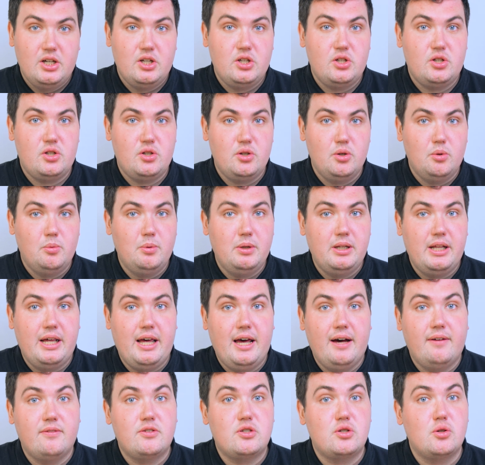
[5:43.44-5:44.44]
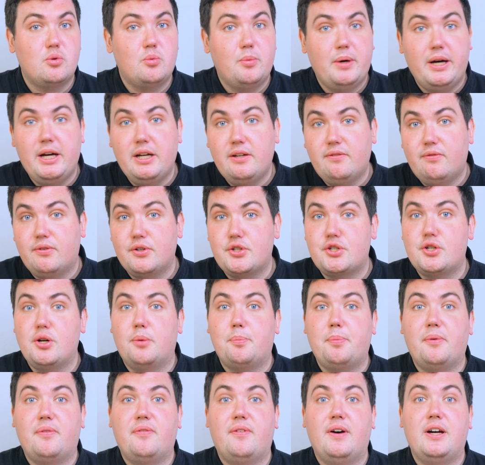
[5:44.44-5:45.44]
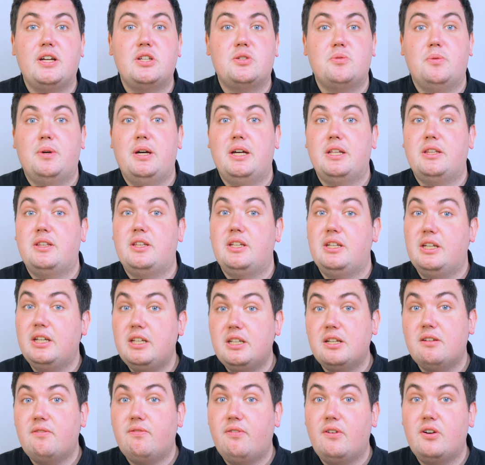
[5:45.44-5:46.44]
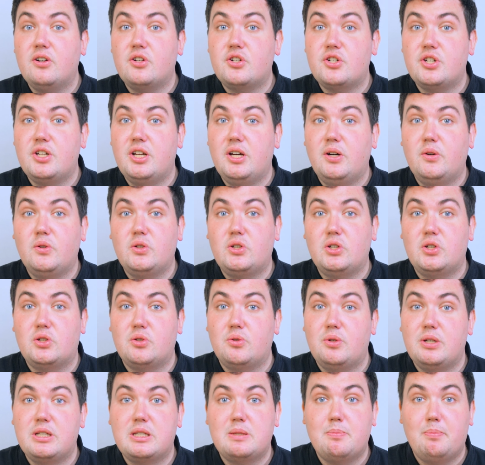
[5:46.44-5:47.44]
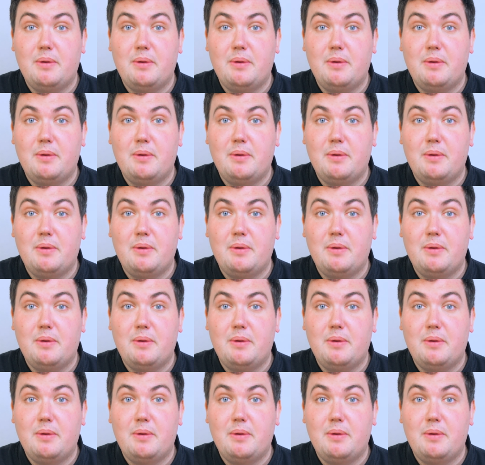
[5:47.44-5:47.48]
you will have to wait for Shopify to add the needed functionality to its